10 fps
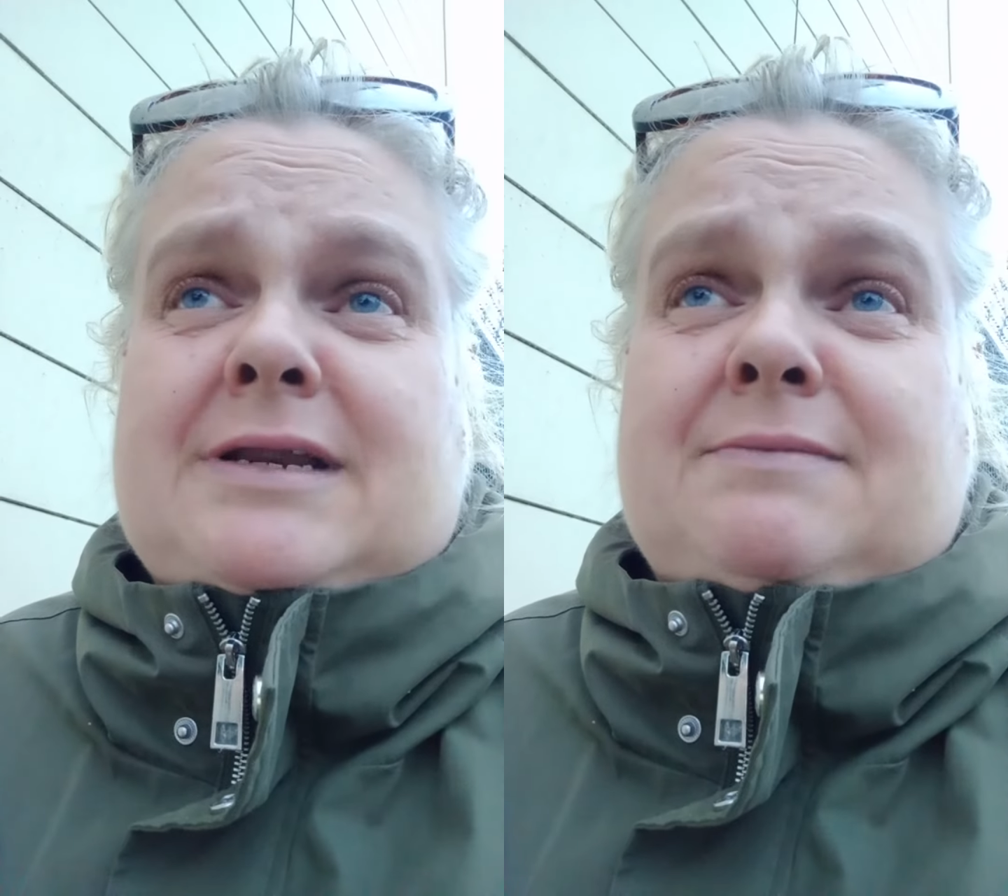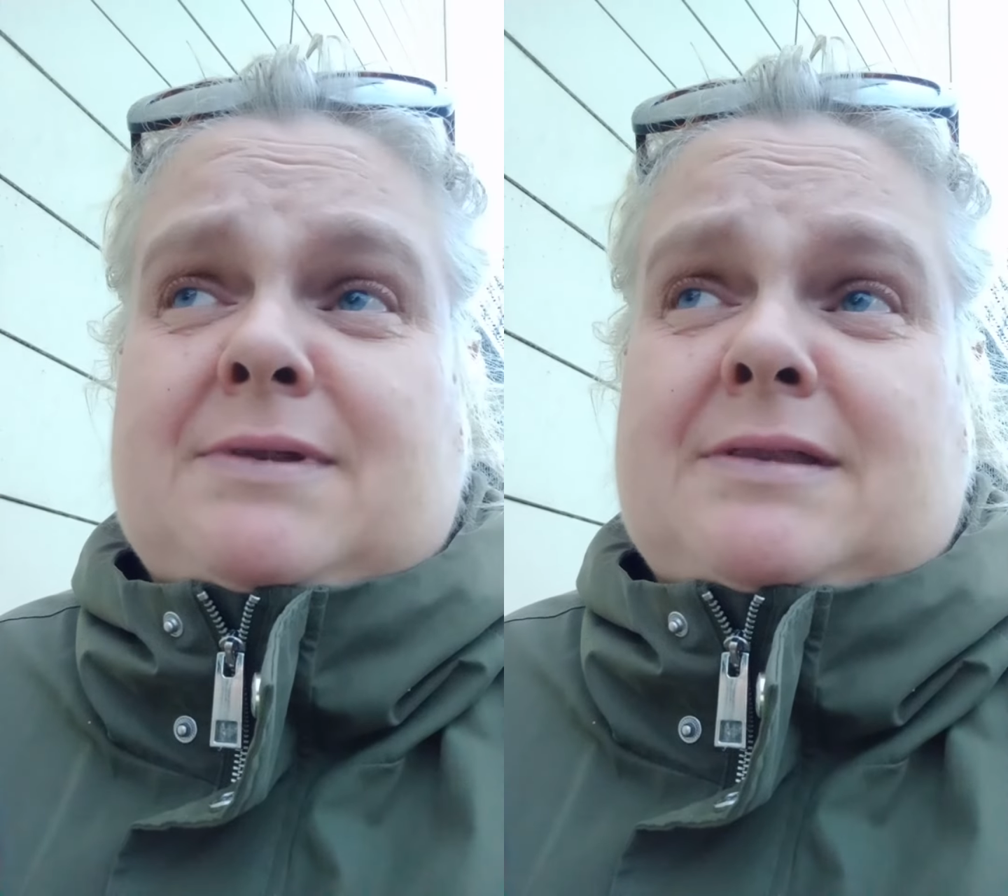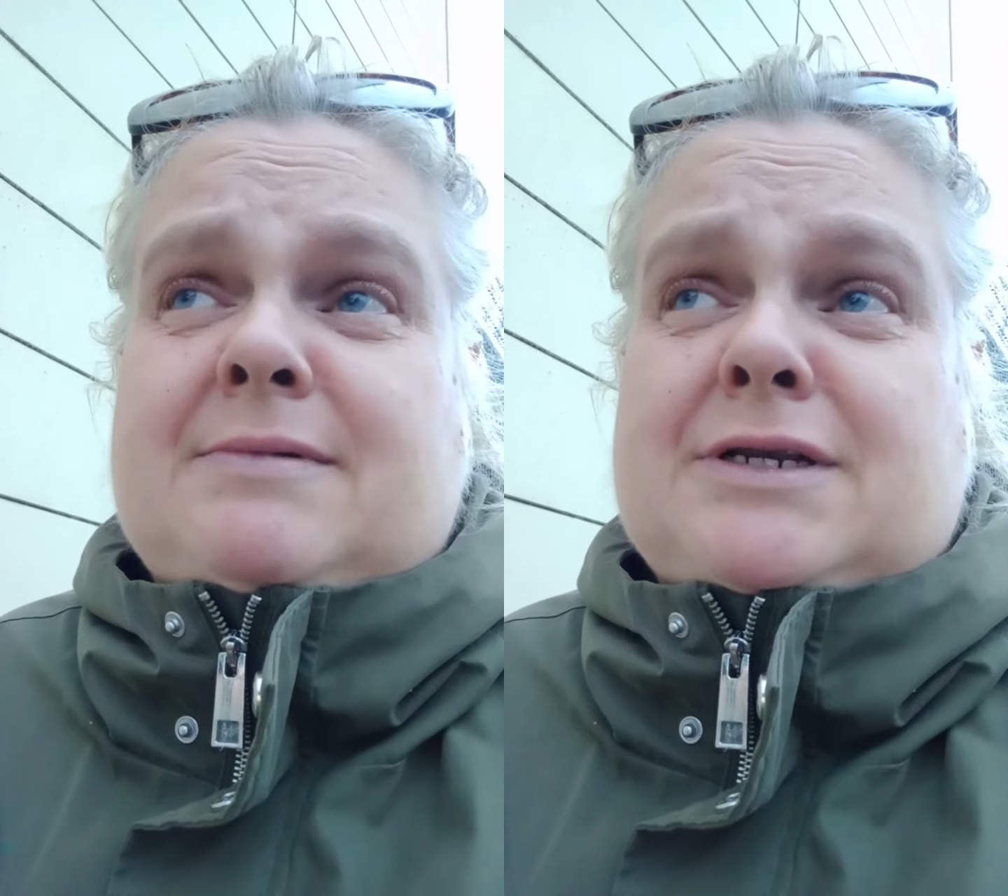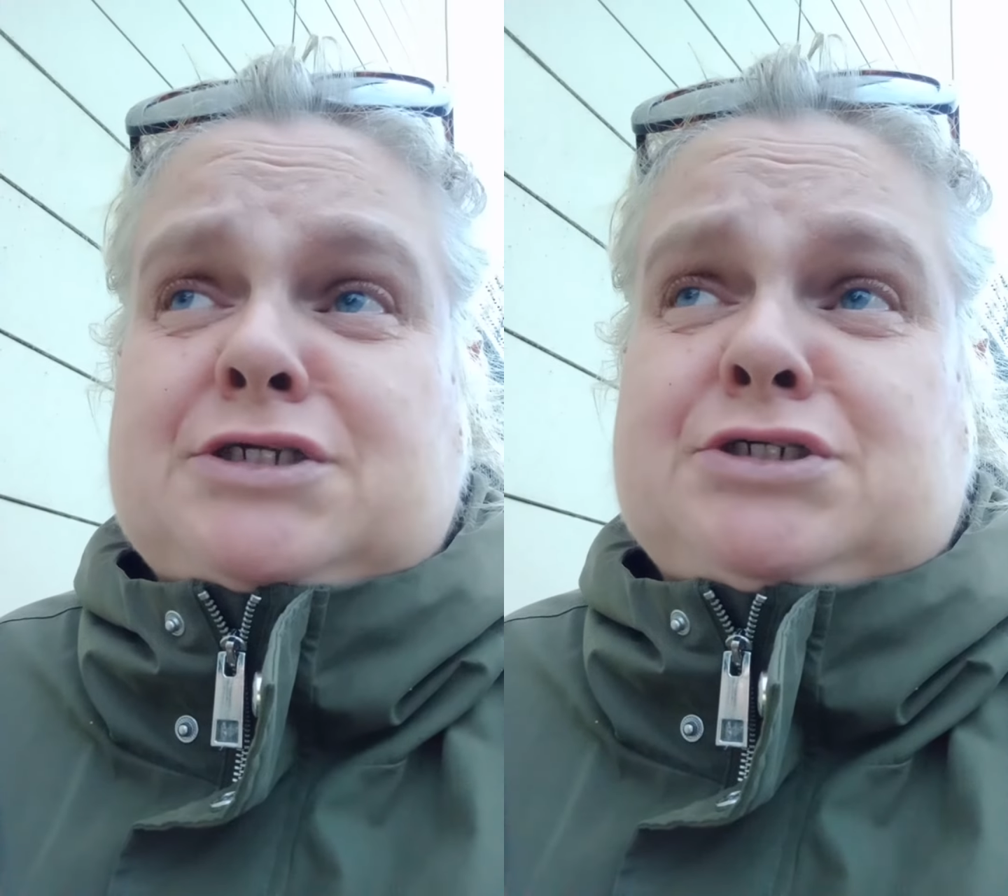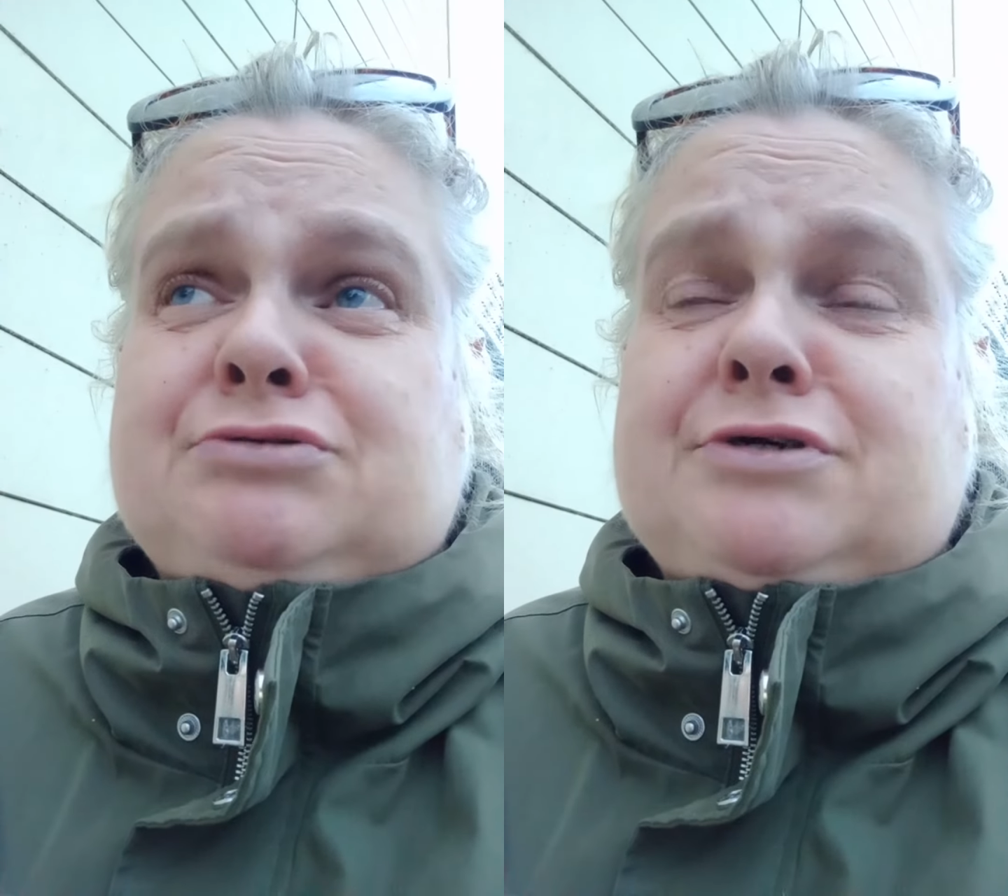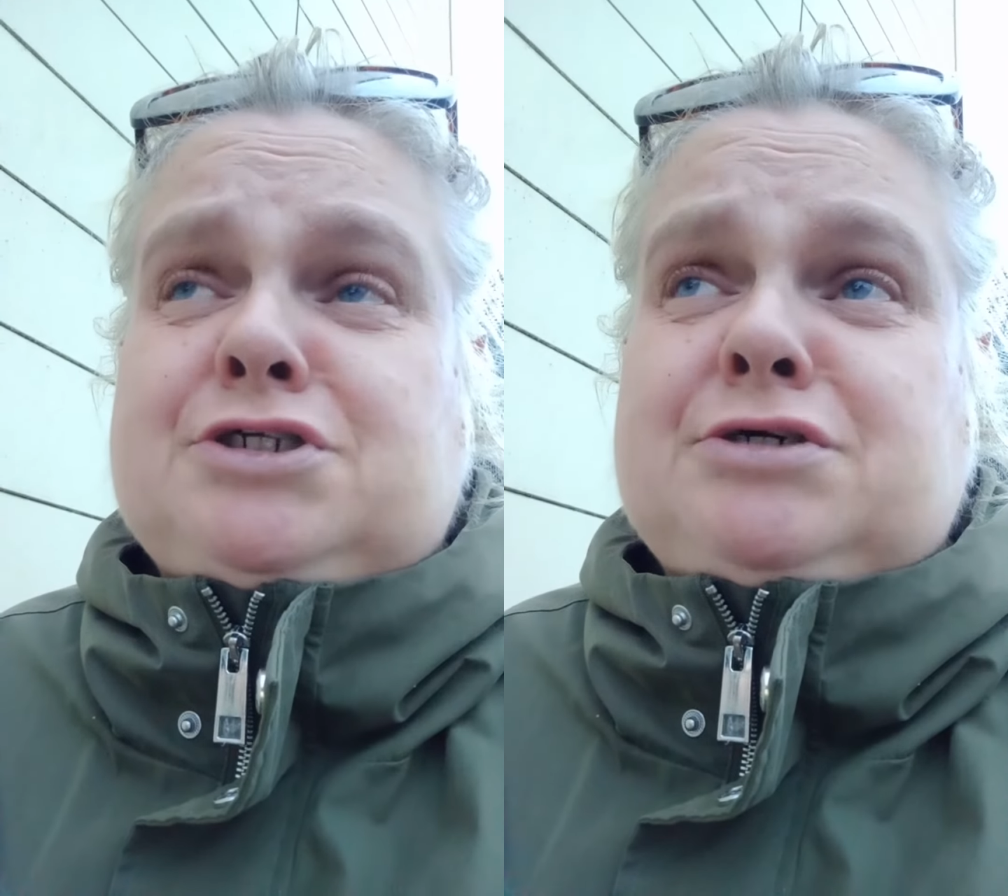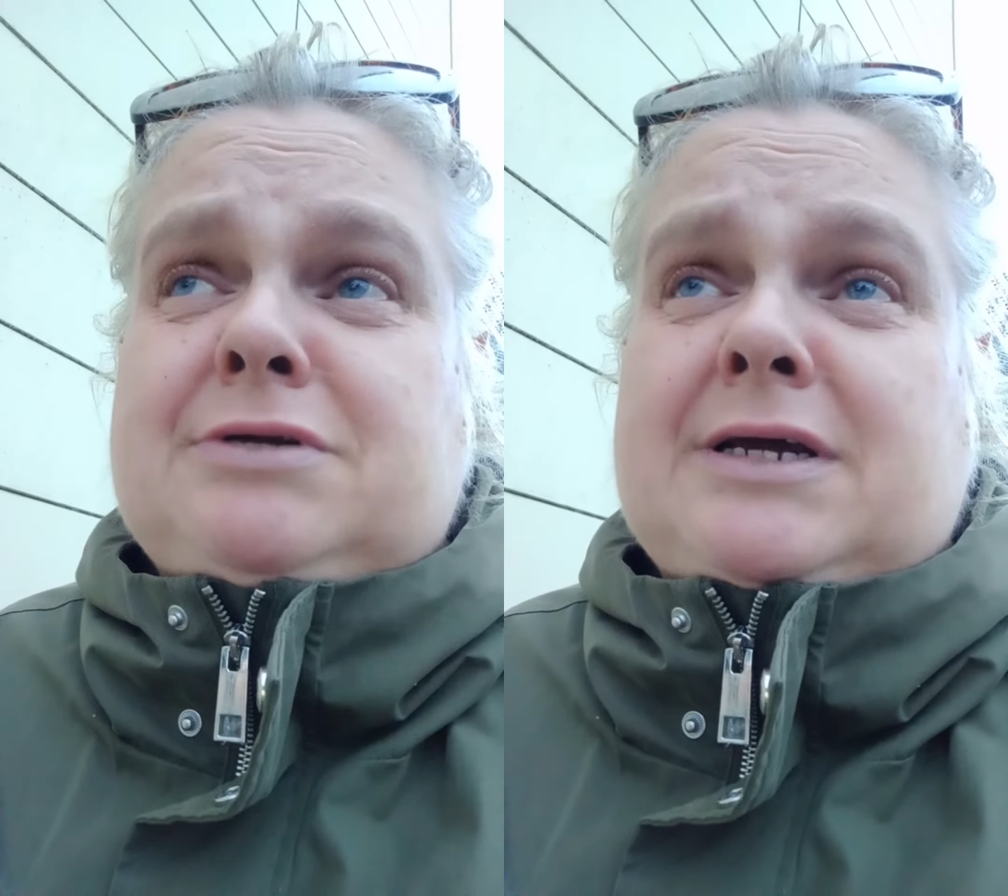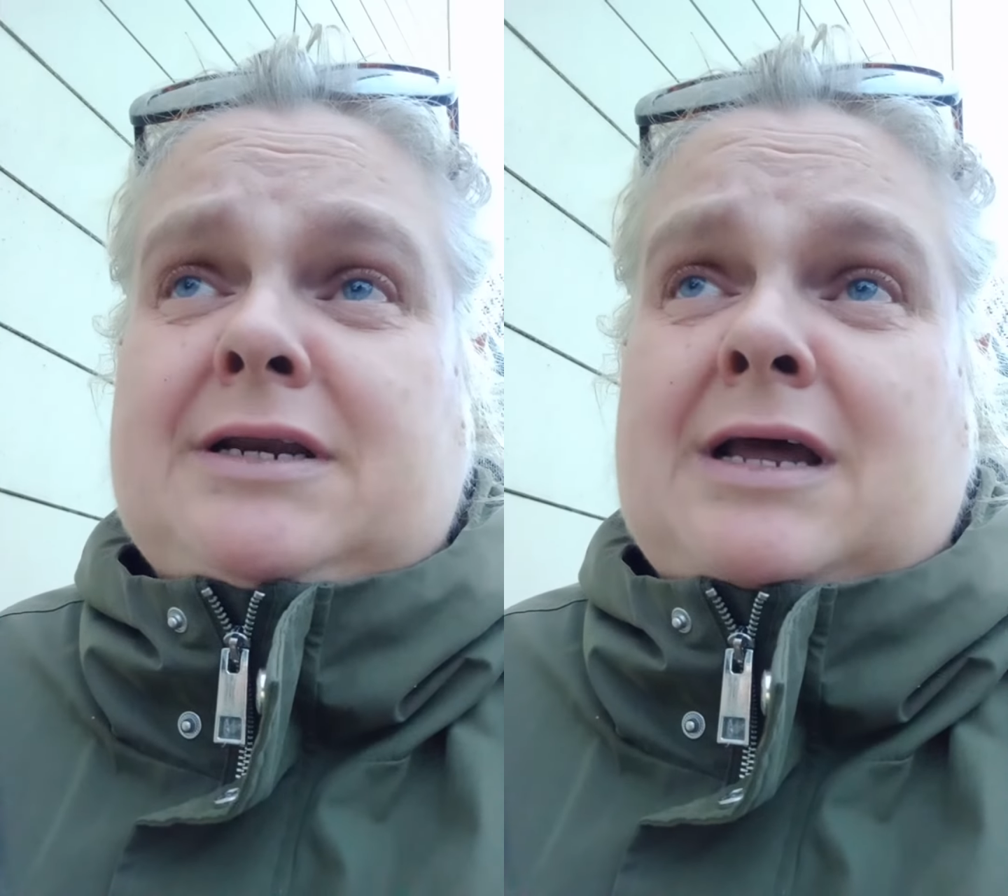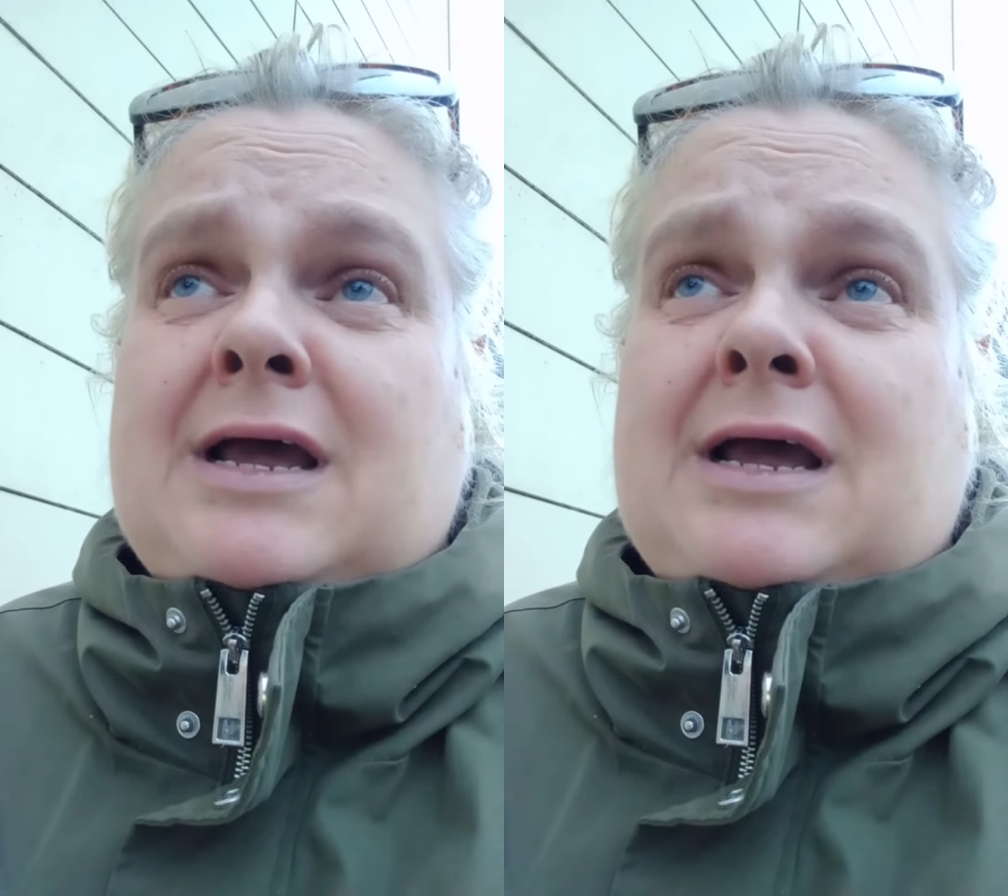leaving them in a storage unit, and